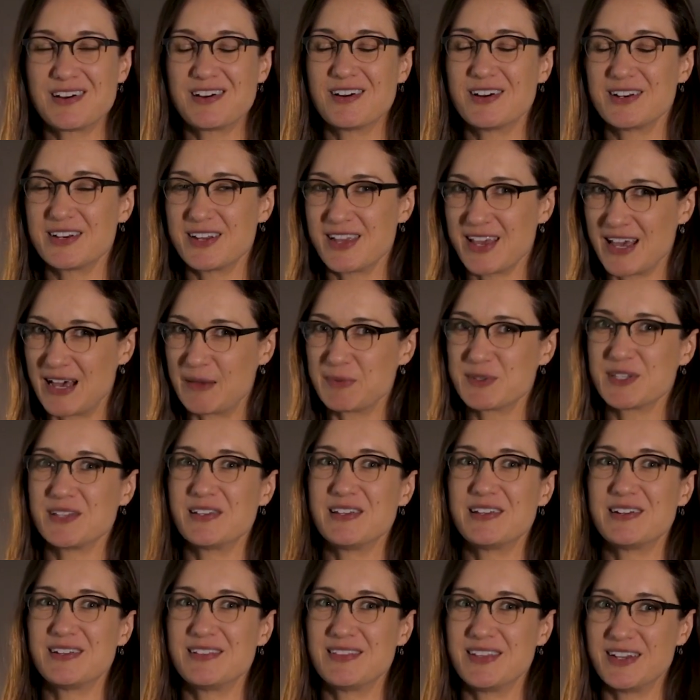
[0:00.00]
are
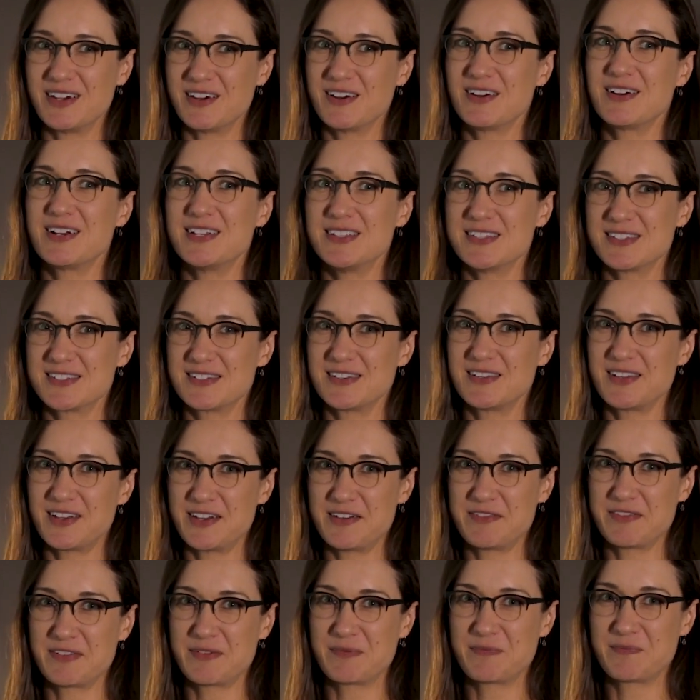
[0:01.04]
encapsulated there in still
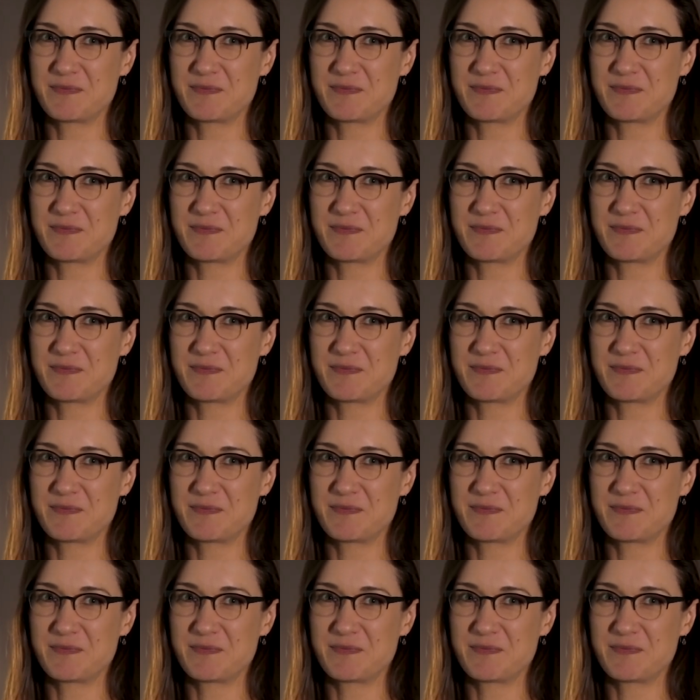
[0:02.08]
life.